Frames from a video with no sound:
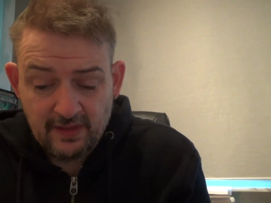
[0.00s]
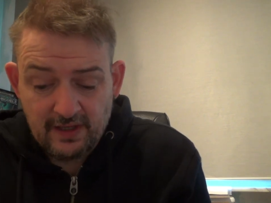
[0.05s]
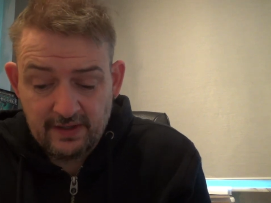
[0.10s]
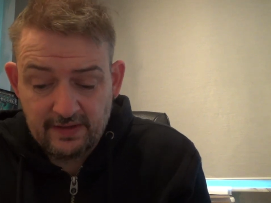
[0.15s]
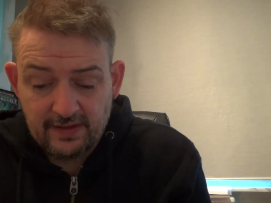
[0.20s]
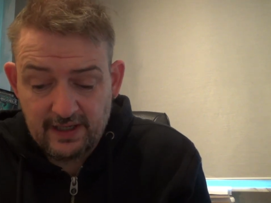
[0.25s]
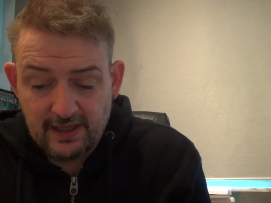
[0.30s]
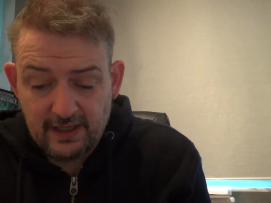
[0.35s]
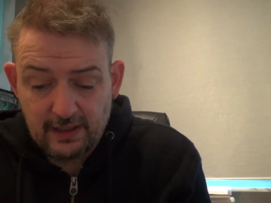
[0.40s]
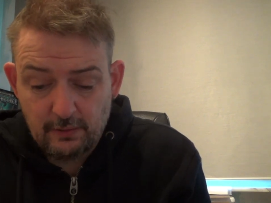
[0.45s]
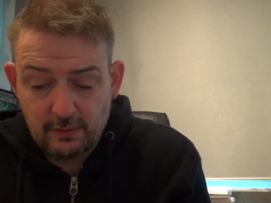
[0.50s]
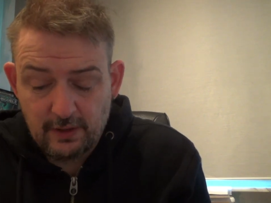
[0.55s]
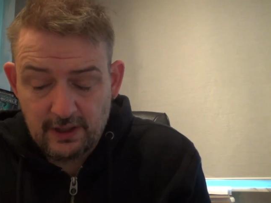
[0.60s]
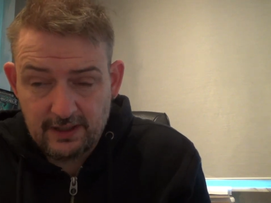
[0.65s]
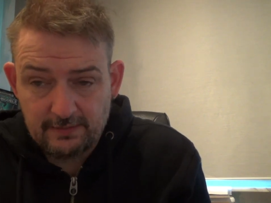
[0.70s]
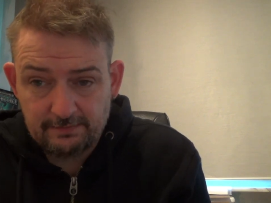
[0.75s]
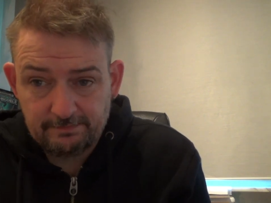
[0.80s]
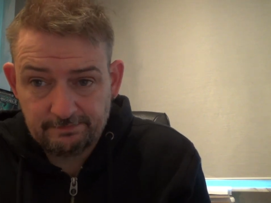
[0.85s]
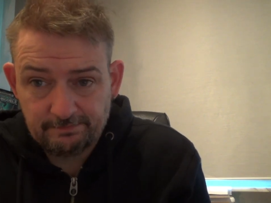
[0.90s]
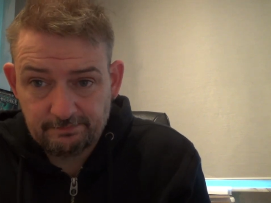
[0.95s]
Now,
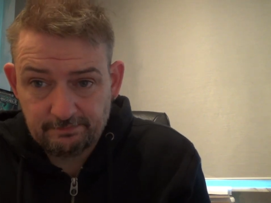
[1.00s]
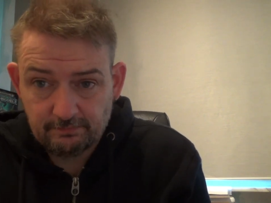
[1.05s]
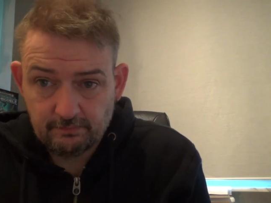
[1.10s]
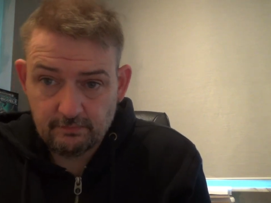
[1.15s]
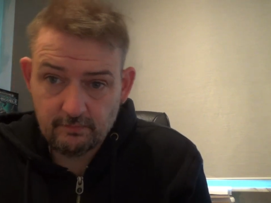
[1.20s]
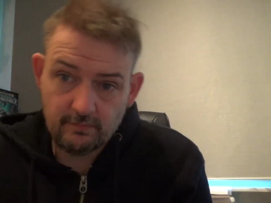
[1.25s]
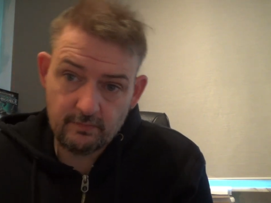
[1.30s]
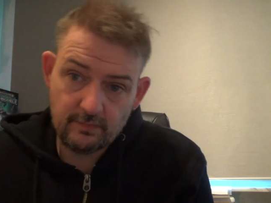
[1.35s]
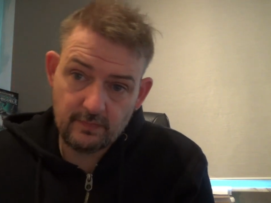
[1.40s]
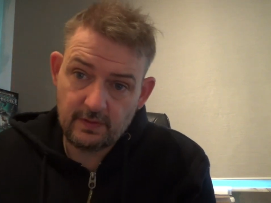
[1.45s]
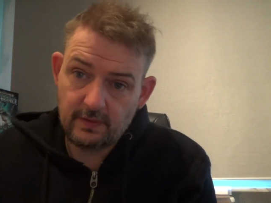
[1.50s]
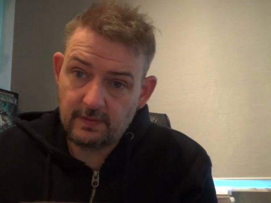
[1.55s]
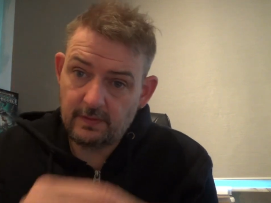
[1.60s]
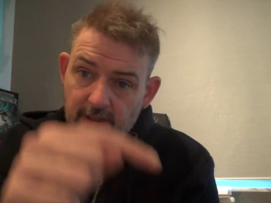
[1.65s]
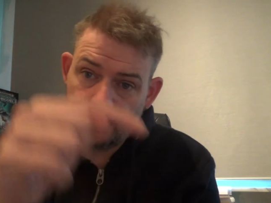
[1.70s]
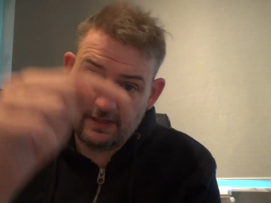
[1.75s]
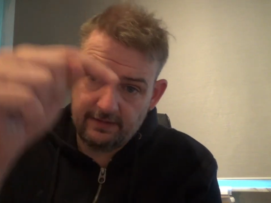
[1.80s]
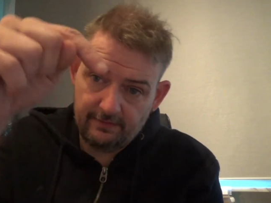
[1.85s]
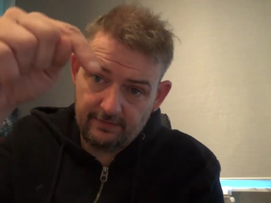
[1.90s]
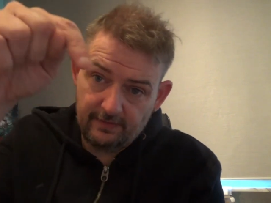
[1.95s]
um,
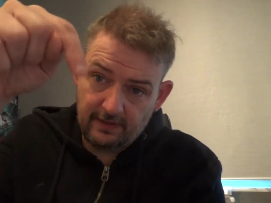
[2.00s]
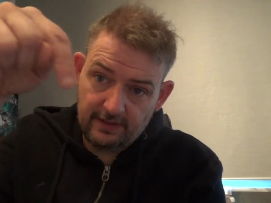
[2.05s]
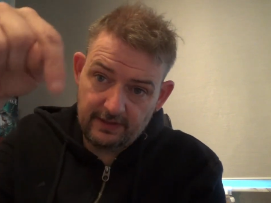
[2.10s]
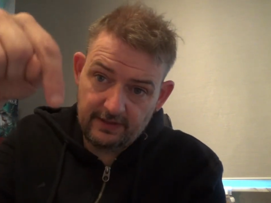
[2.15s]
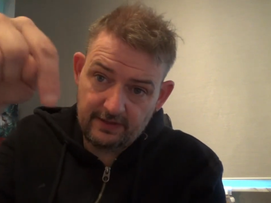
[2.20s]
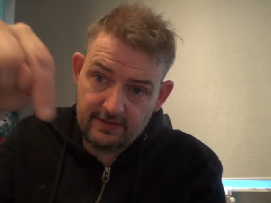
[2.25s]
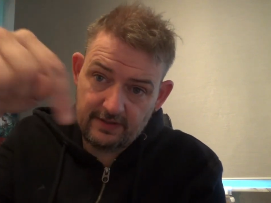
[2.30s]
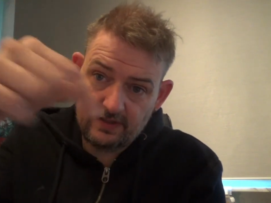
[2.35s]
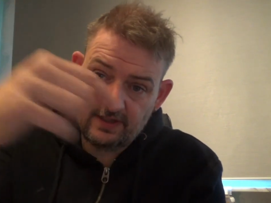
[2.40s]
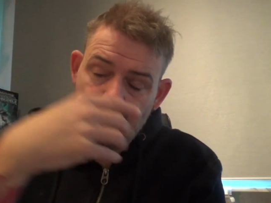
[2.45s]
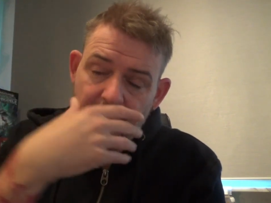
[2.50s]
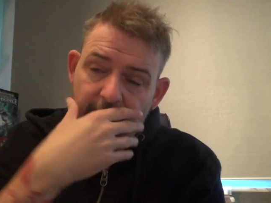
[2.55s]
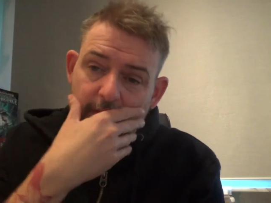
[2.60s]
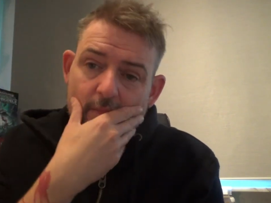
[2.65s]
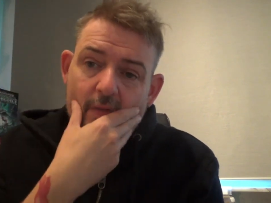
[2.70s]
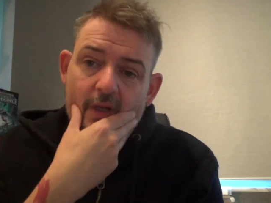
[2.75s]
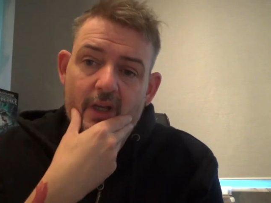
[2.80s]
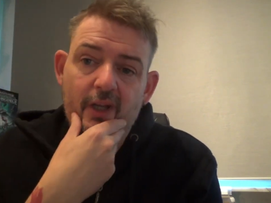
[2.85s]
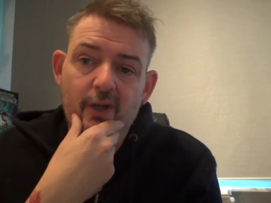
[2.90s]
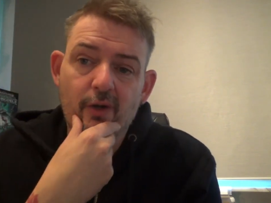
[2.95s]
I've linked uh,
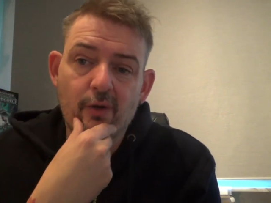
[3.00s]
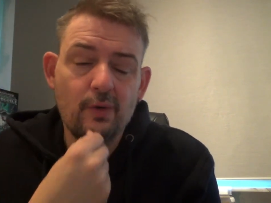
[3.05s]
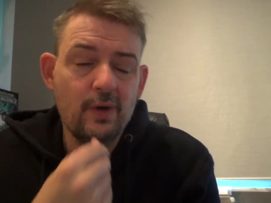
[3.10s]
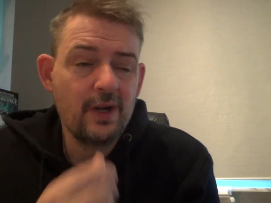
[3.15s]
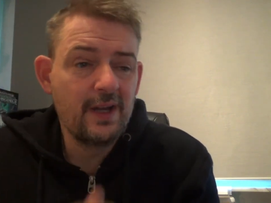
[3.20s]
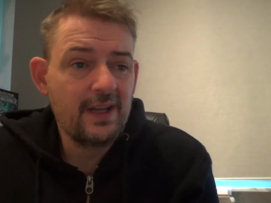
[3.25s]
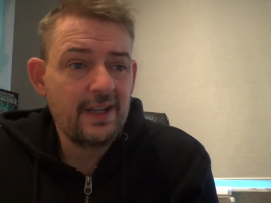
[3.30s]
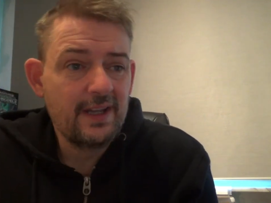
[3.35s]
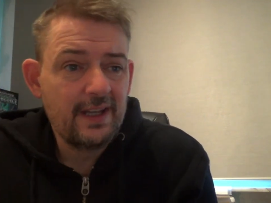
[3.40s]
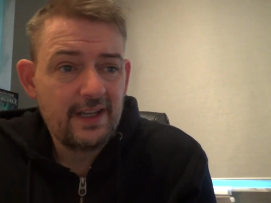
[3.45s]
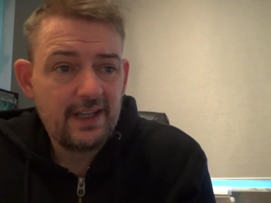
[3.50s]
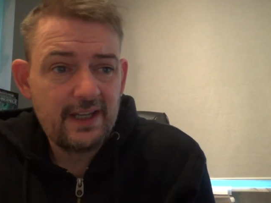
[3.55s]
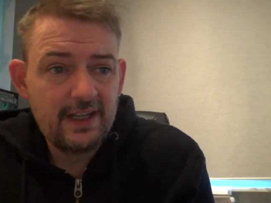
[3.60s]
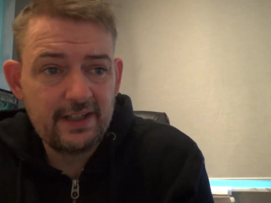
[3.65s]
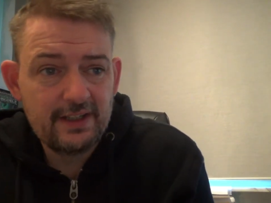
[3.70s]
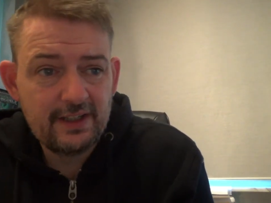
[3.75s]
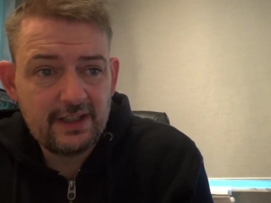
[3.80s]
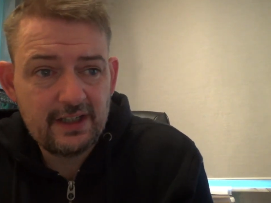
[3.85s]
below in the